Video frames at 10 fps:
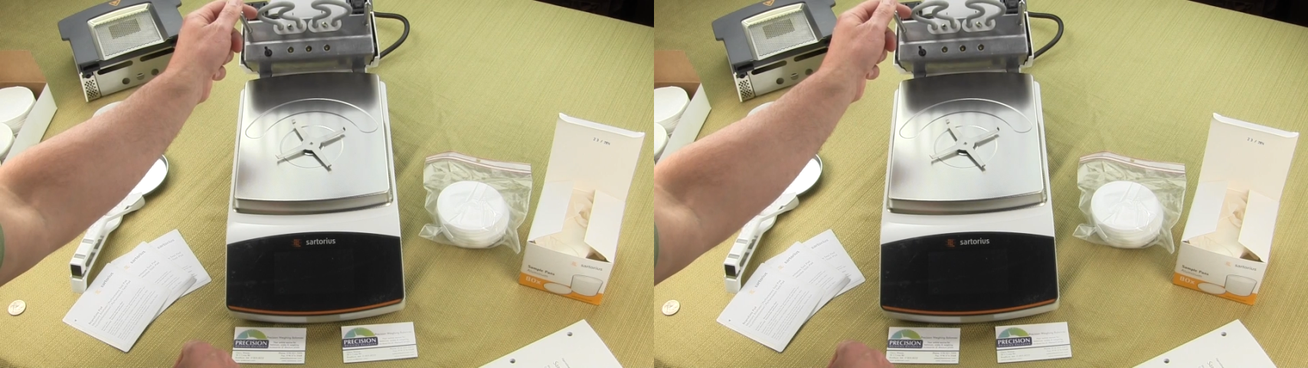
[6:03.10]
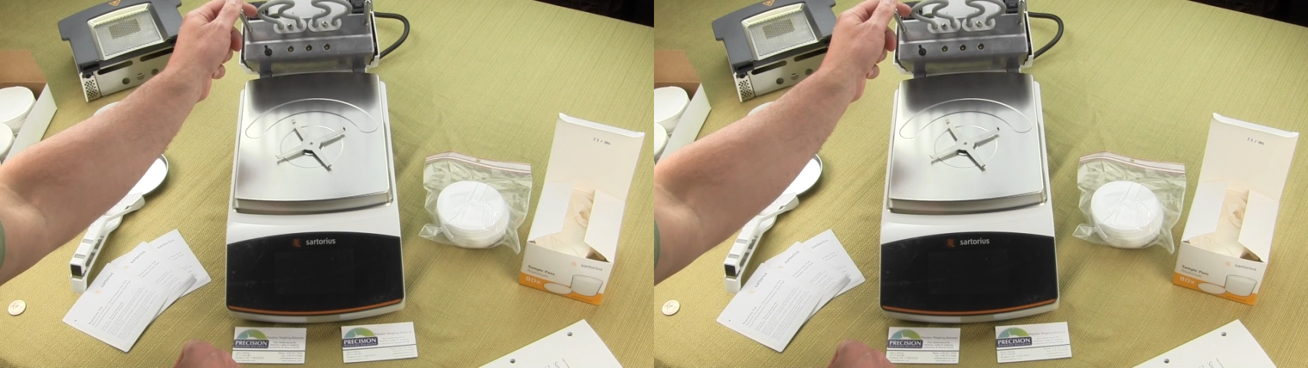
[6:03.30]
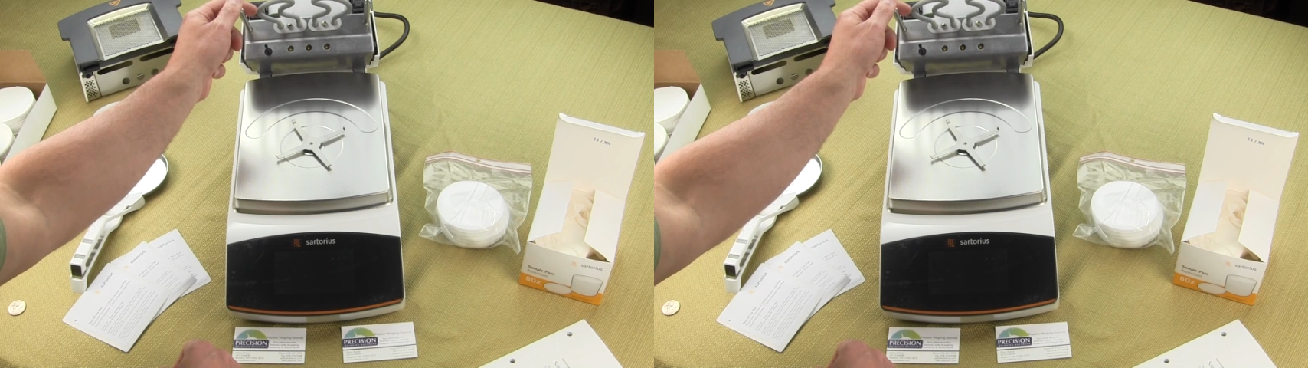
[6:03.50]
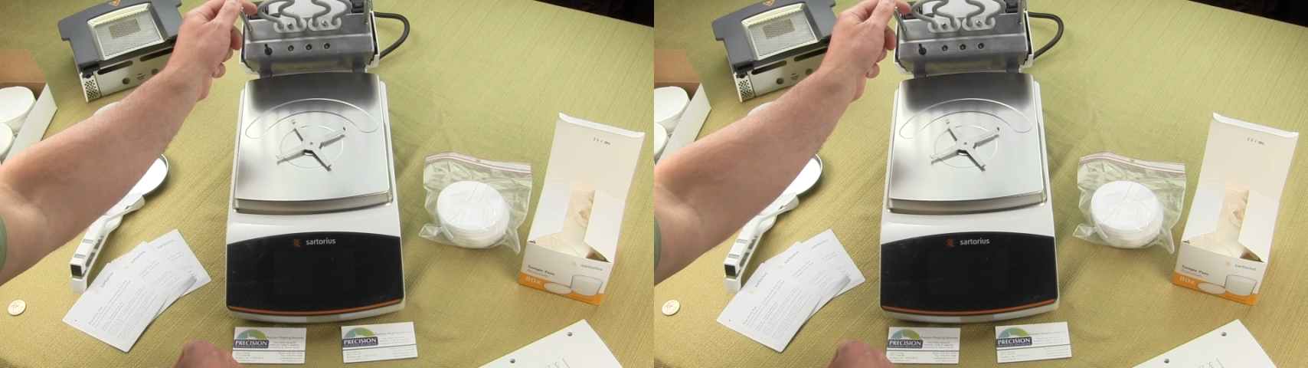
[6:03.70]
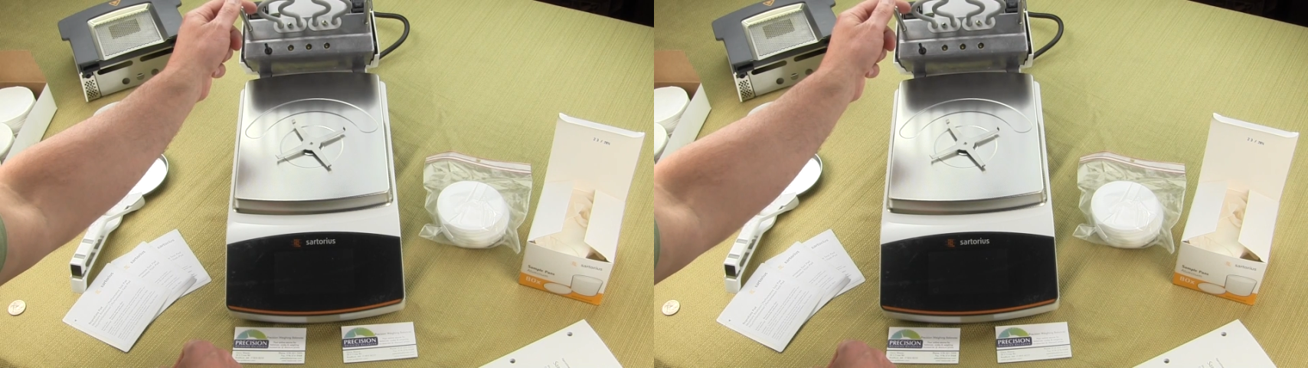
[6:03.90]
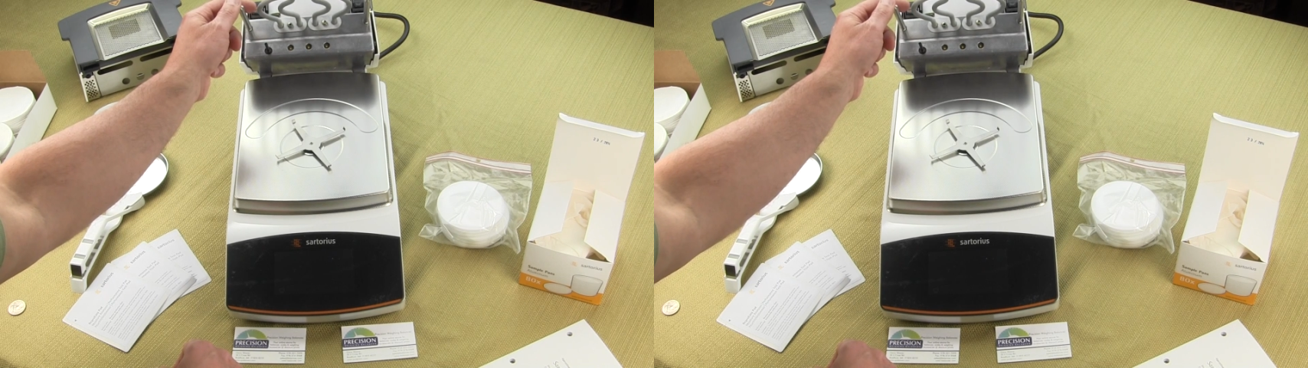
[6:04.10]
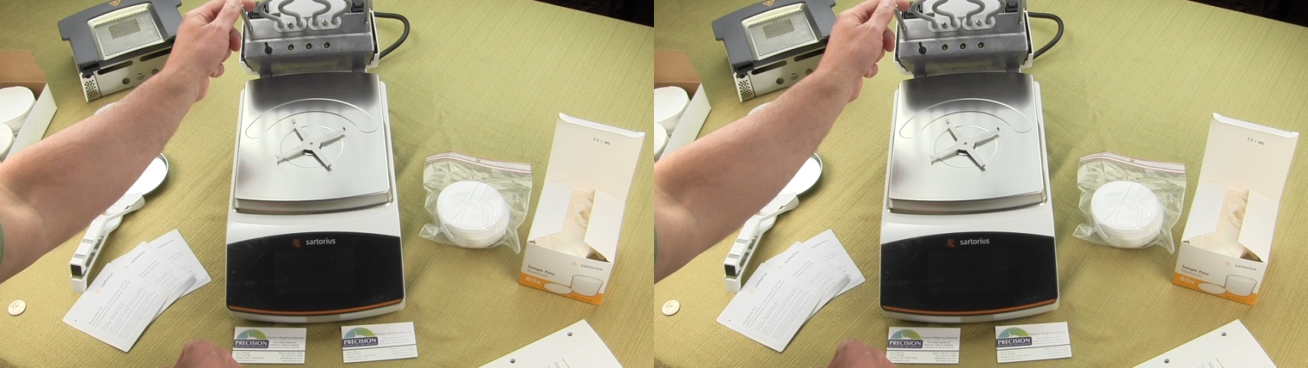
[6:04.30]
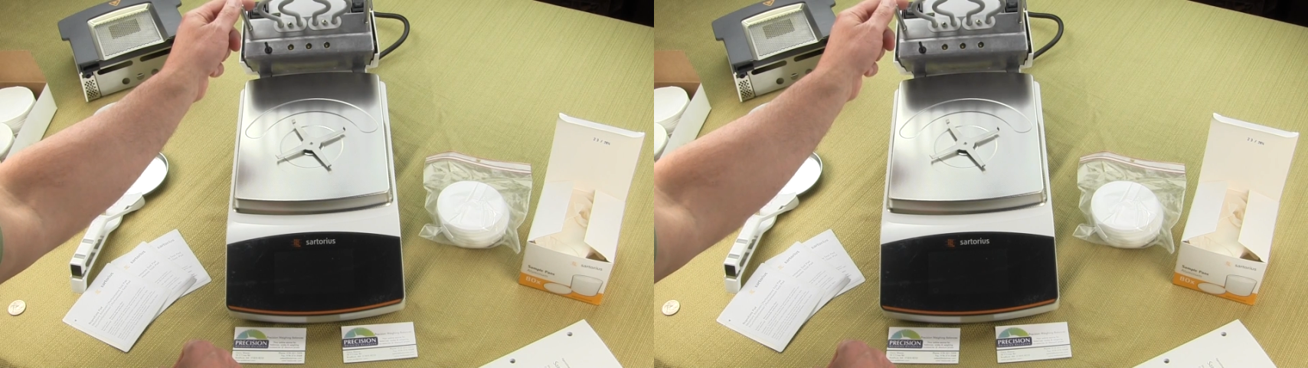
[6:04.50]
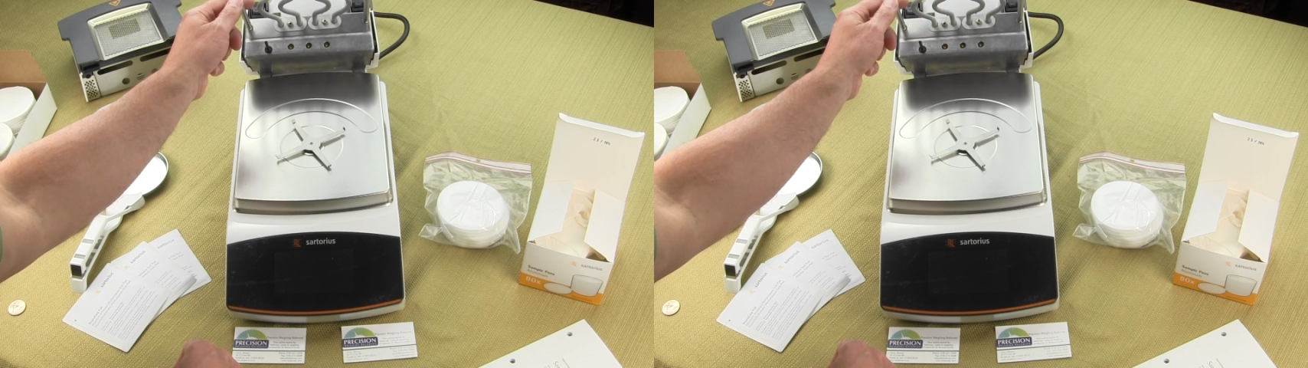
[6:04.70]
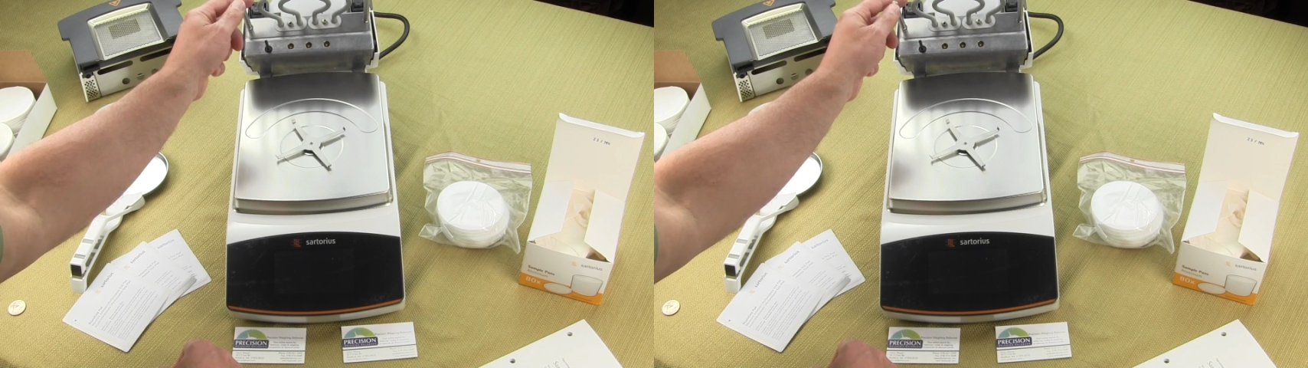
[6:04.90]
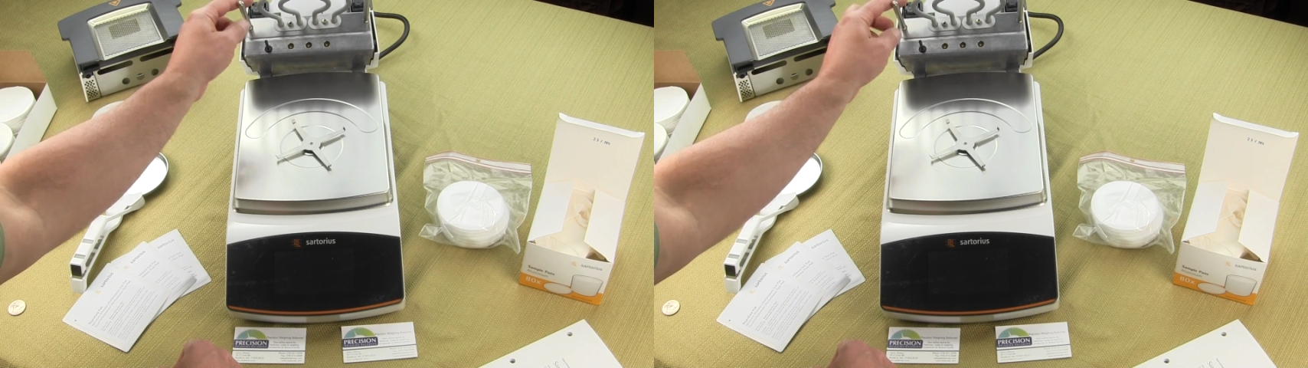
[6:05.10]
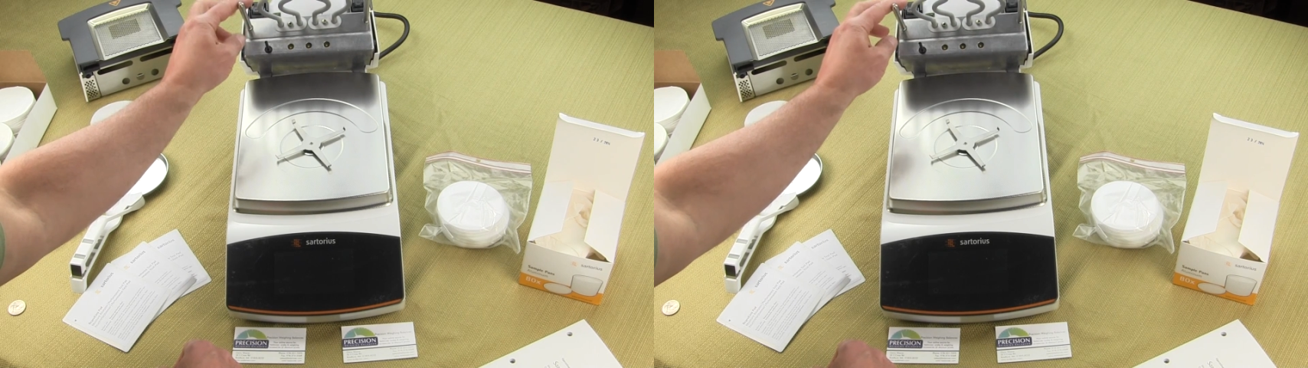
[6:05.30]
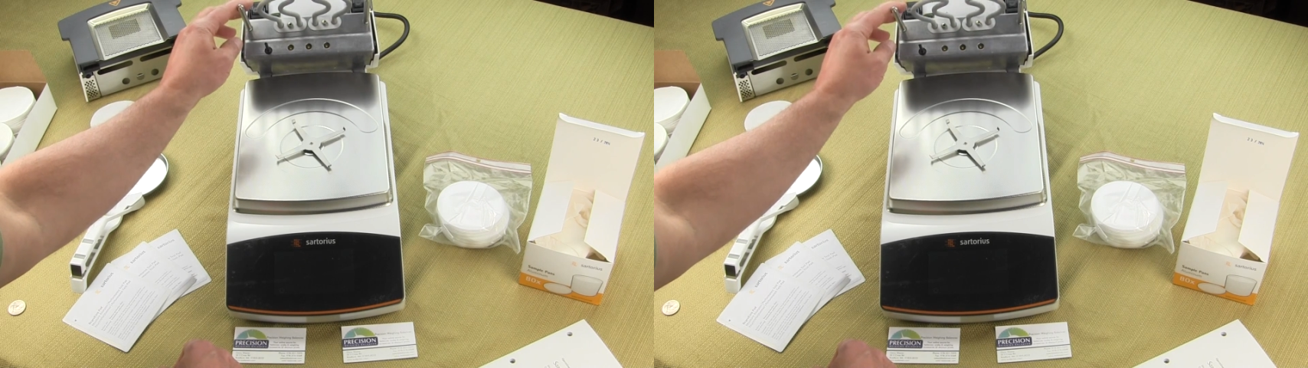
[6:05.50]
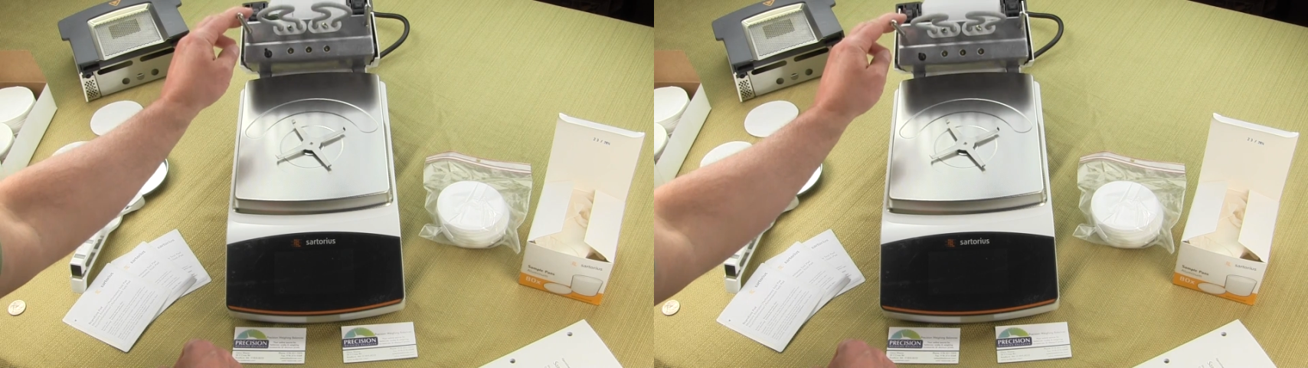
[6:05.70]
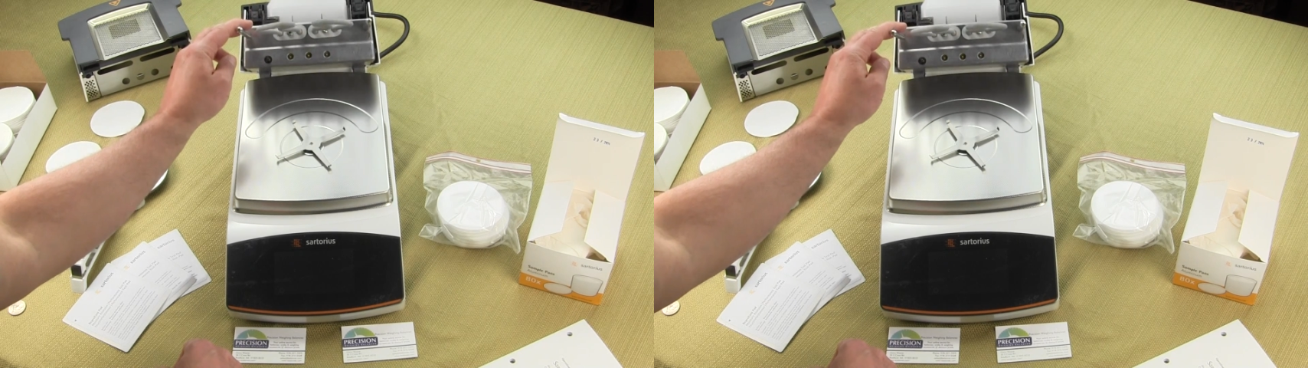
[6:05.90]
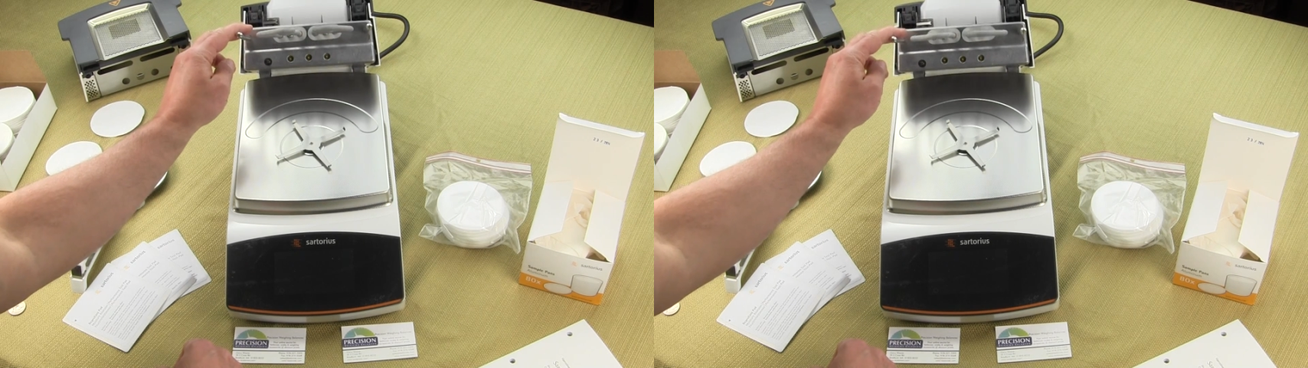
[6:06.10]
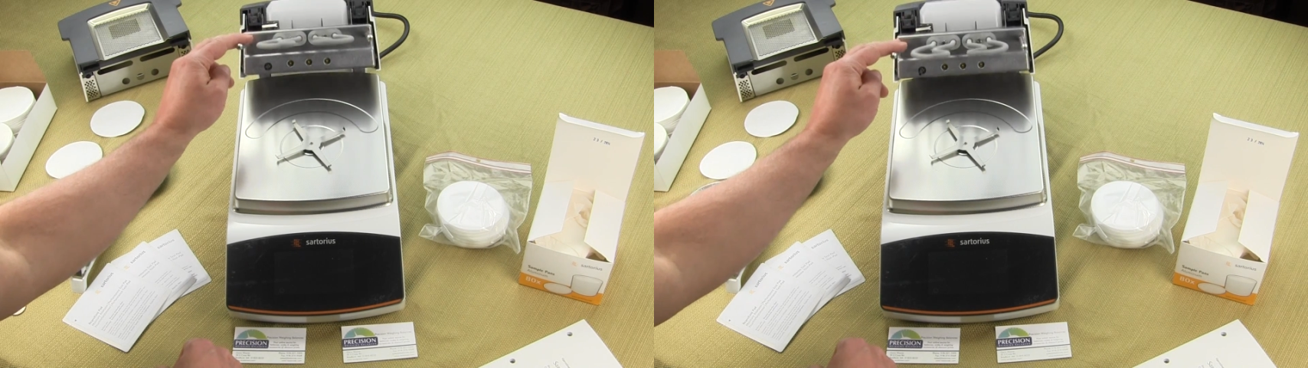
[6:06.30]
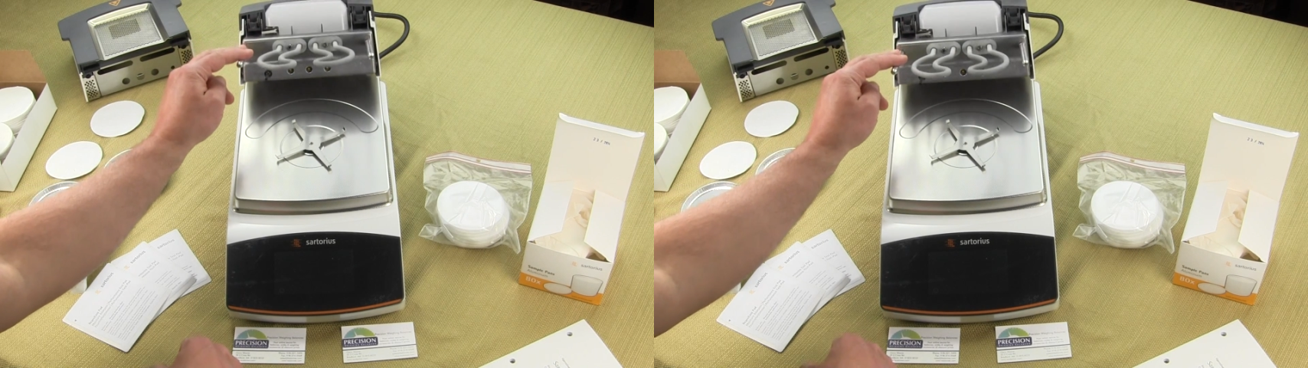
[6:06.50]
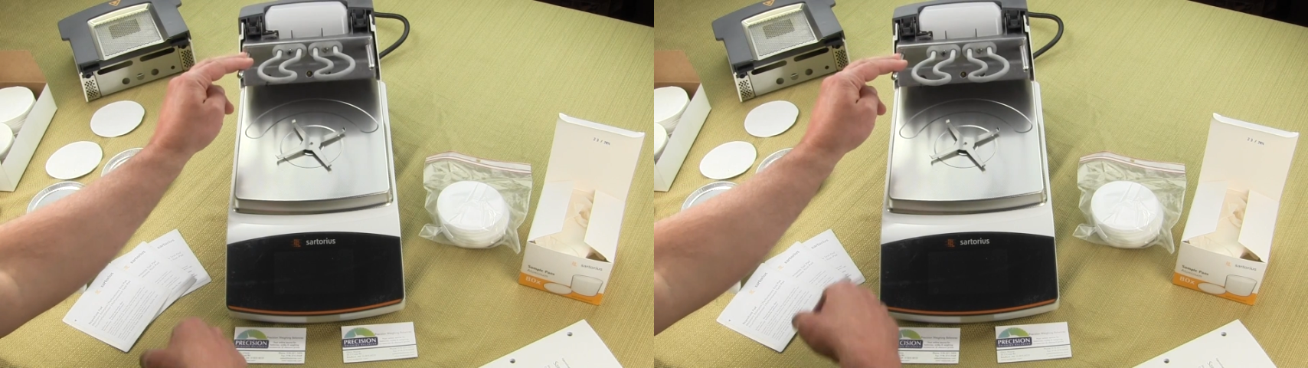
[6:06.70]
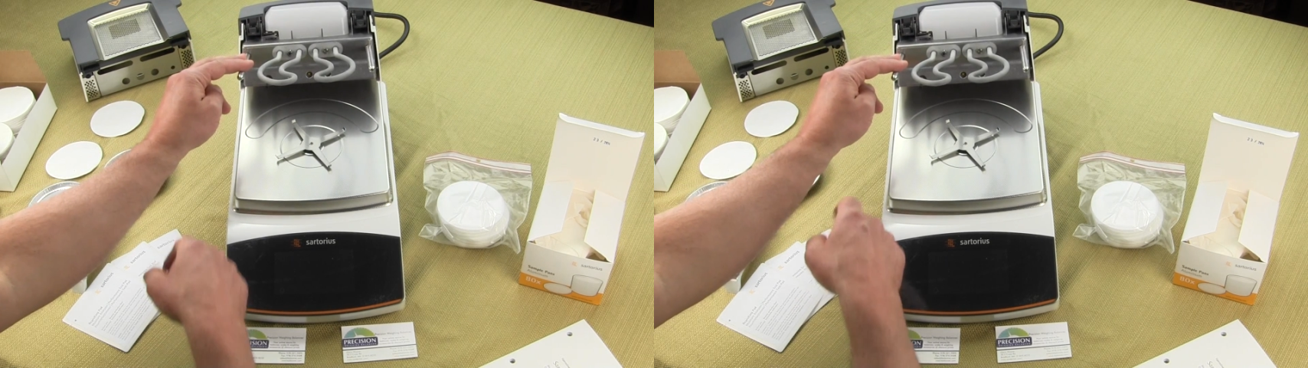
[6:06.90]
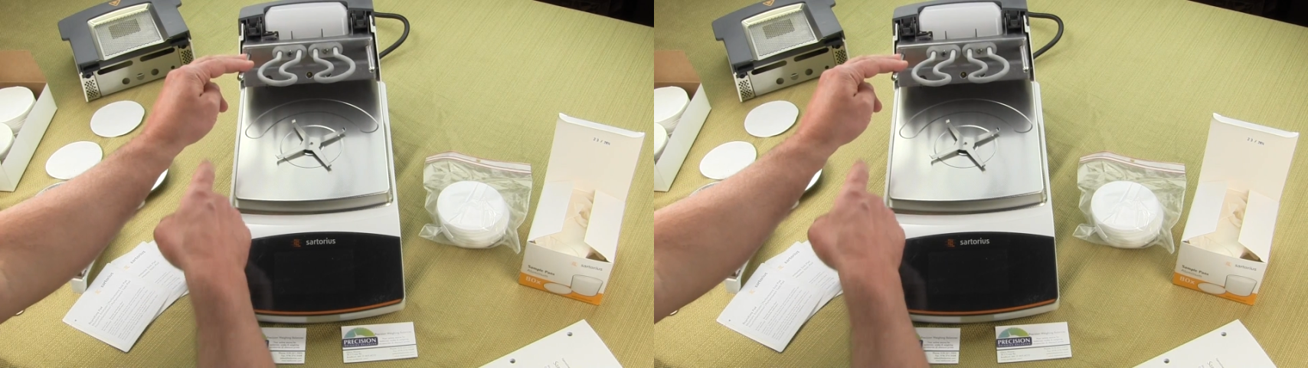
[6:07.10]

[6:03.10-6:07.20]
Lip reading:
No face is visible, so there are no lips to read.